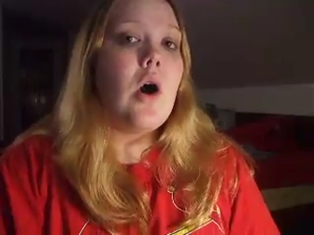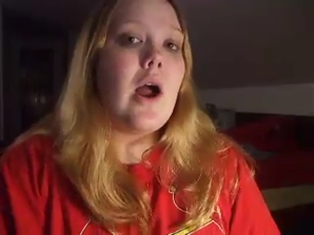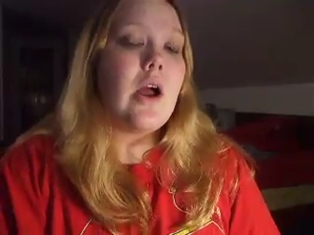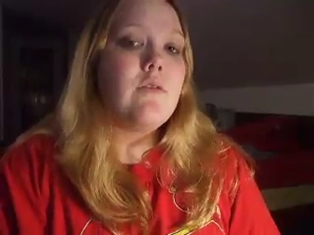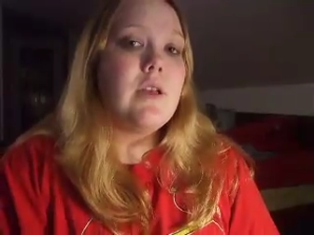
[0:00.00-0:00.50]

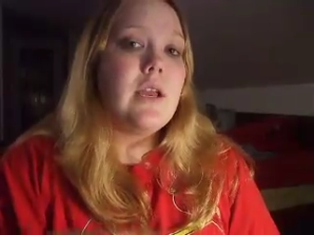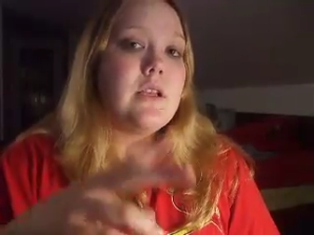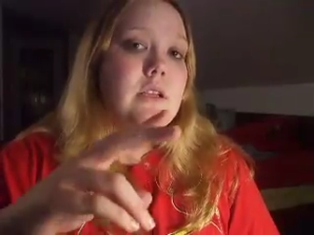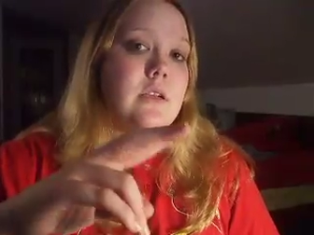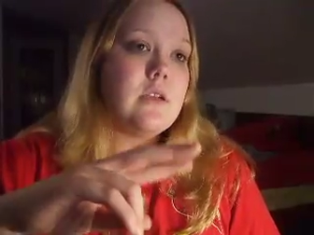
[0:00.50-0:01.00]
I only
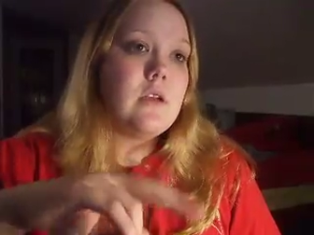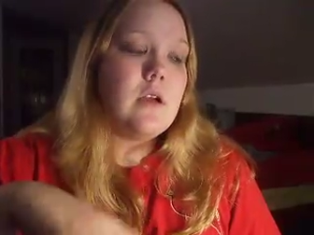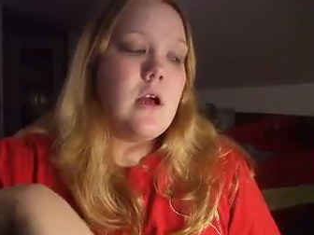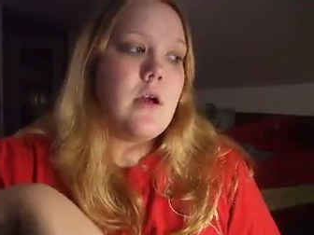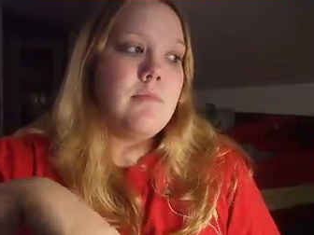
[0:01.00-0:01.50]
get
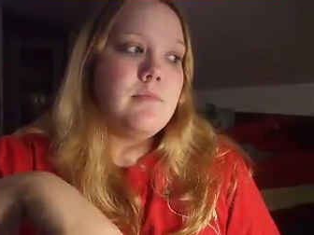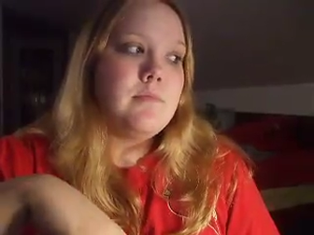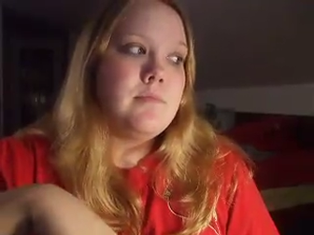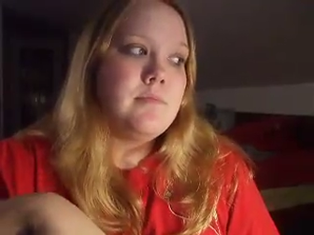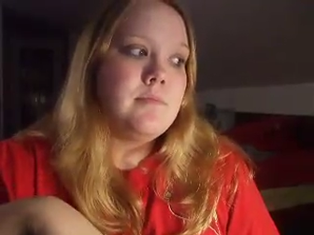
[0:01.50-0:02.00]
um,
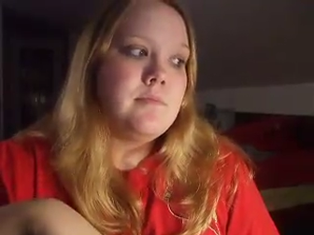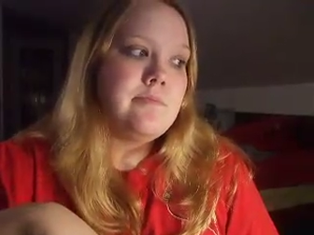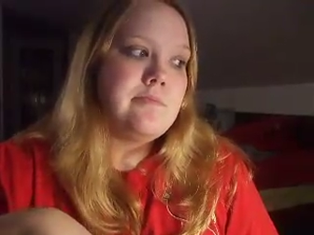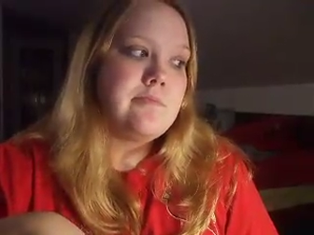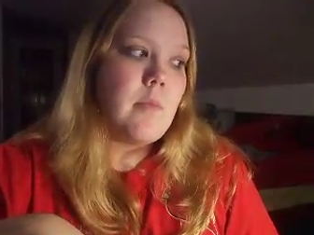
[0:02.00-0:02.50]

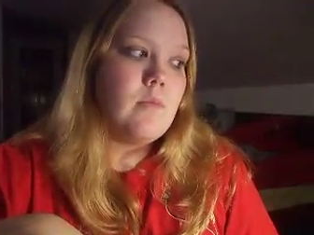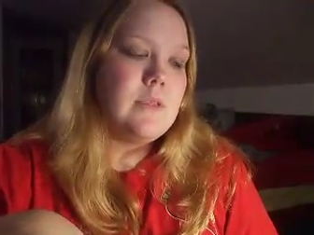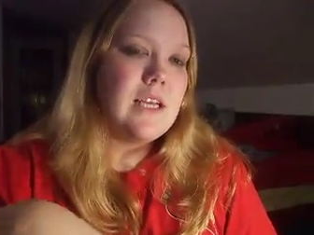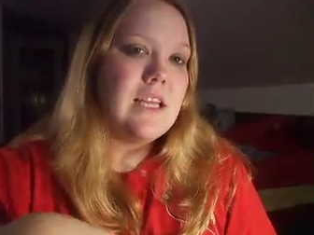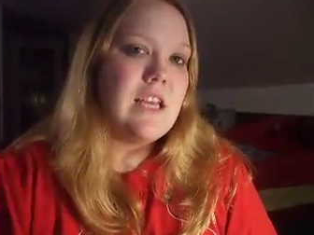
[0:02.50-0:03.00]

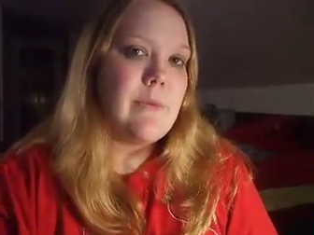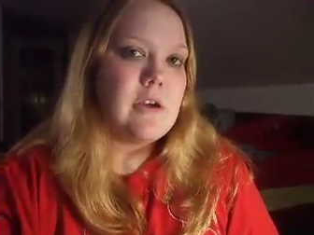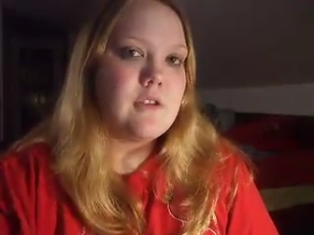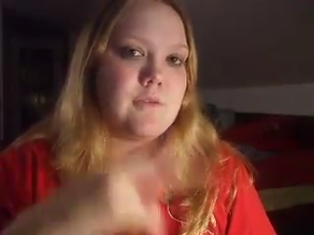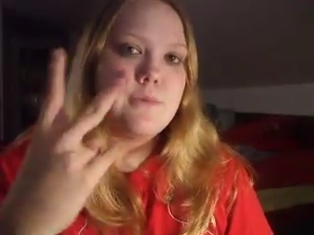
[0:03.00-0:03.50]
daily
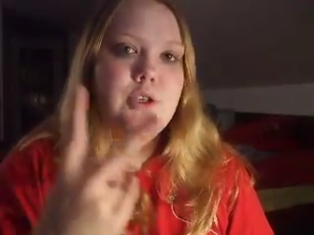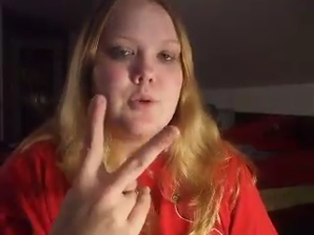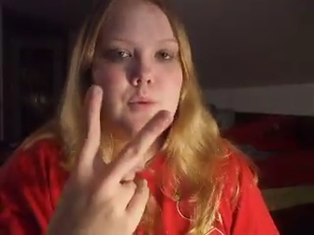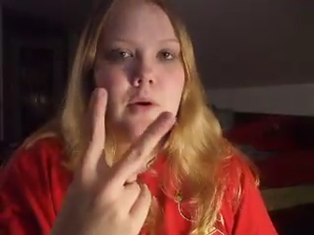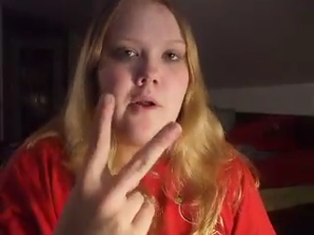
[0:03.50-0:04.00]
emails from two